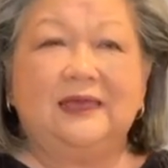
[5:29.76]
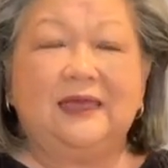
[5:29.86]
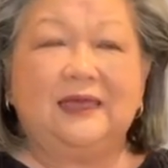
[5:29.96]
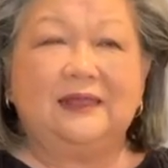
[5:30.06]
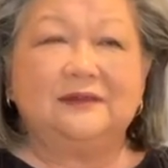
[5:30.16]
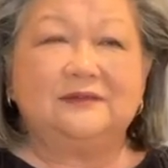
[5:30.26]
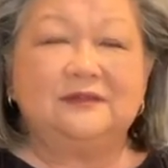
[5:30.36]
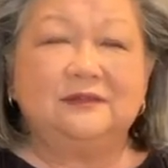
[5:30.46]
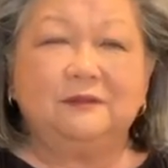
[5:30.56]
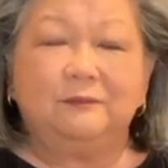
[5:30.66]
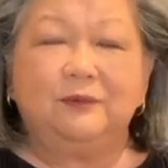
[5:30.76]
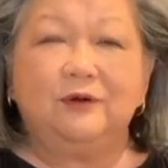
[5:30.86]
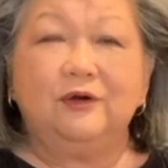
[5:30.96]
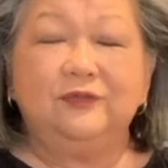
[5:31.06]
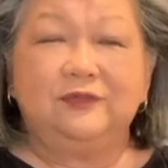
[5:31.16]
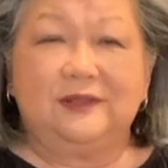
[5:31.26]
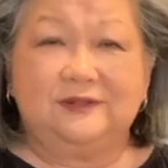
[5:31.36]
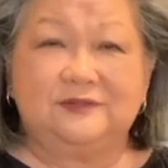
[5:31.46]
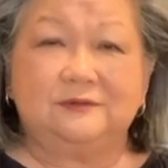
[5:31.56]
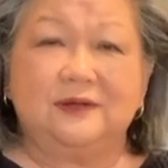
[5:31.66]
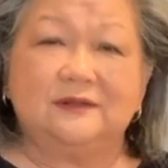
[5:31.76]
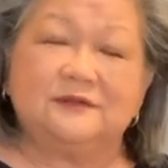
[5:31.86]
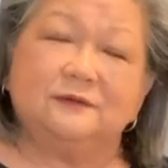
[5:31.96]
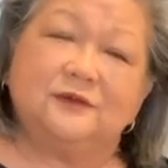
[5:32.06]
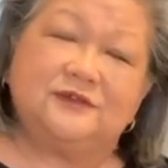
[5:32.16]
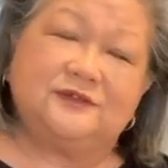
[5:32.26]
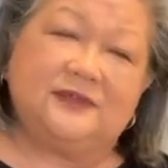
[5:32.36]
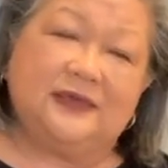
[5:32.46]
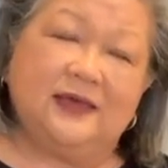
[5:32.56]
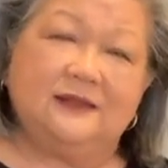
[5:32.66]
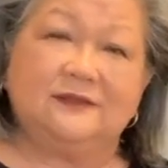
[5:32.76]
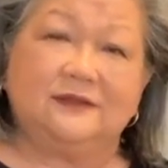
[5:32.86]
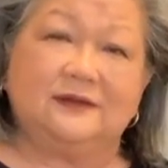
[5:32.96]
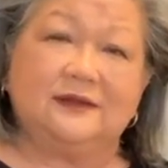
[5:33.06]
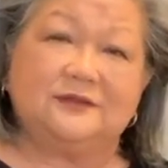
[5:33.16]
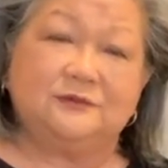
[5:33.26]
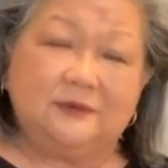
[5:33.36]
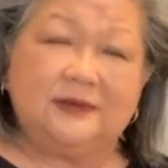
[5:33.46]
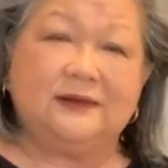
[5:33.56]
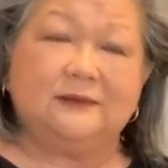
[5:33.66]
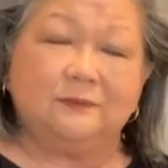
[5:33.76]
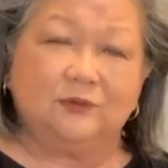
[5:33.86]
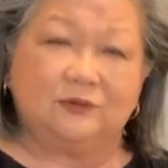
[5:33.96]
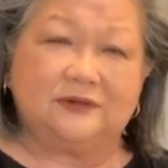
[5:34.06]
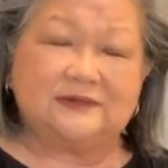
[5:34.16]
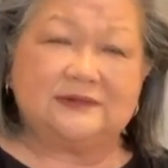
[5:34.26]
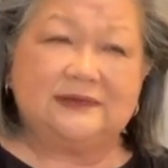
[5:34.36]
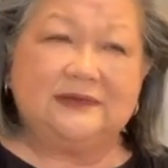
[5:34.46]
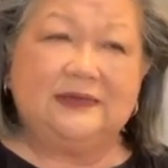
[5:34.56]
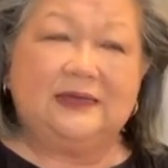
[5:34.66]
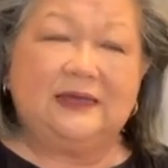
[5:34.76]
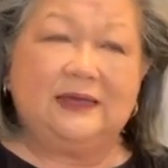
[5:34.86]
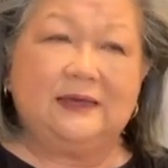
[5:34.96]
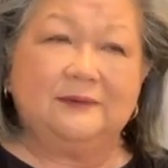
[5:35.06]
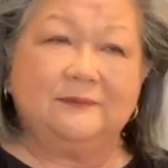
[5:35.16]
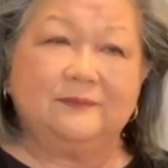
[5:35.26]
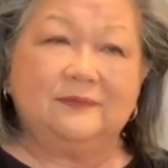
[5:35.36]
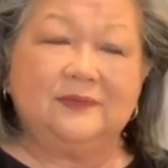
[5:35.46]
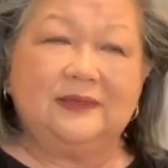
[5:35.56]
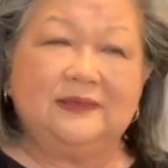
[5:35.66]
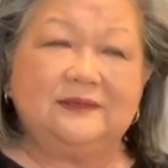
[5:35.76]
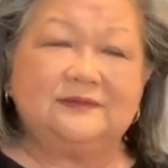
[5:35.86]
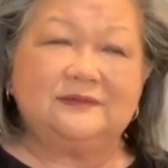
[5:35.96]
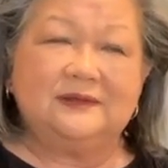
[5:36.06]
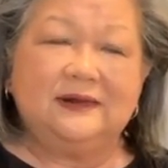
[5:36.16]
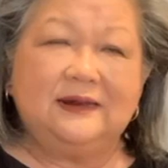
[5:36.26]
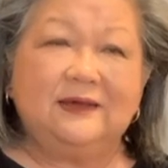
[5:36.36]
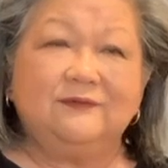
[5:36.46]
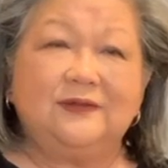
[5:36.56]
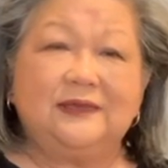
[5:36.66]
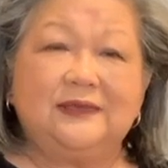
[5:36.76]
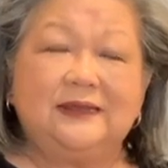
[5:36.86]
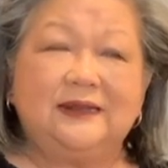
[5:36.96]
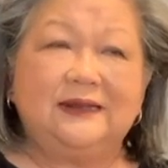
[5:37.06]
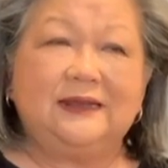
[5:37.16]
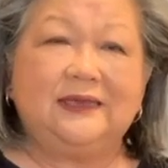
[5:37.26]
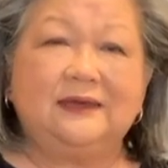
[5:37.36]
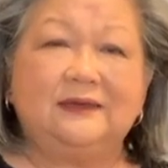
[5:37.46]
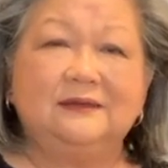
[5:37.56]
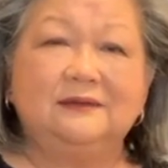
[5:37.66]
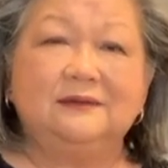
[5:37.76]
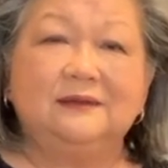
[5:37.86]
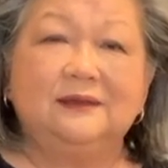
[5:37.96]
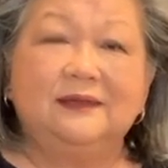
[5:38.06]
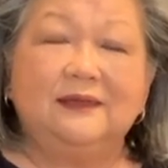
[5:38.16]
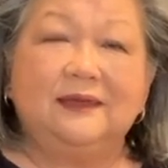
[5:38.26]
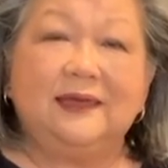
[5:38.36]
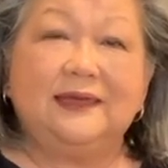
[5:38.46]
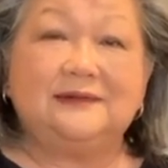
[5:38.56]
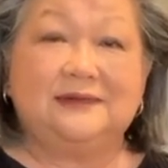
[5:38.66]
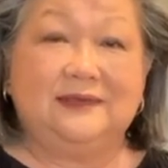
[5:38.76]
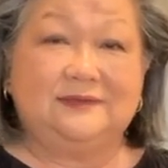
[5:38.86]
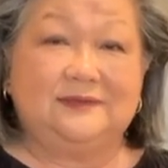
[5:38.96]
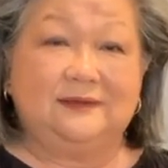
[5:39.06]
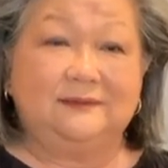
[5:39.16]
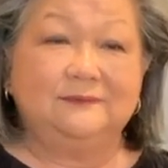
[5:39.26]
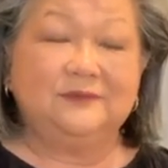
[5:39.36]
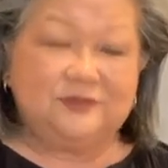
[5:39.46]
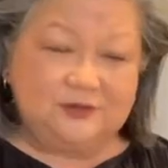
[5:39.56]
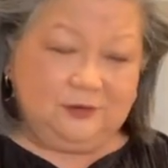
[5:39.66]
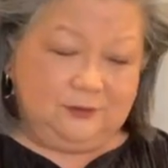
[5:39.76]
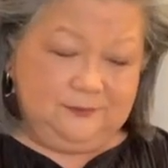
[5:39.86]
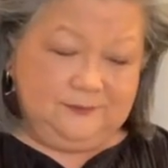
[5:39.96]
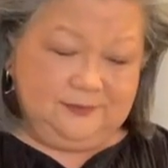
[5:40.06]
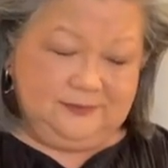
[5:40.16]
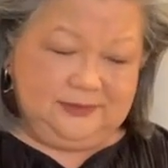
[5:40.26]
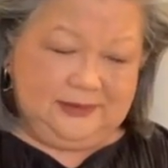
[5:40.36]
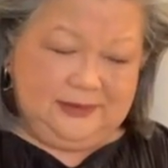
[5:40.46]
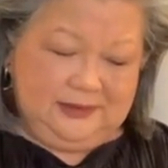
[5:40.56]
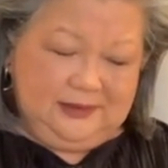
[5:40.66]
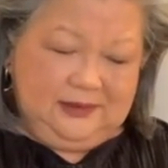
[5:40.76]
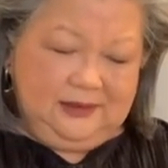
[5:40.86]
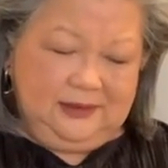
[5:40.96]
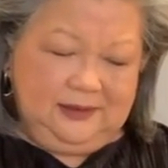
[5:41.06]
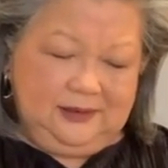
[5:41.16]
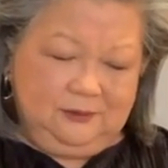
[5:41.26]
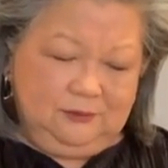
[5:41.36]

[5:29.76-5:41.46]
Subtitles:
and the broth that surrounds it, which is the other thing that's really important, is lovely, clear and tasty. So I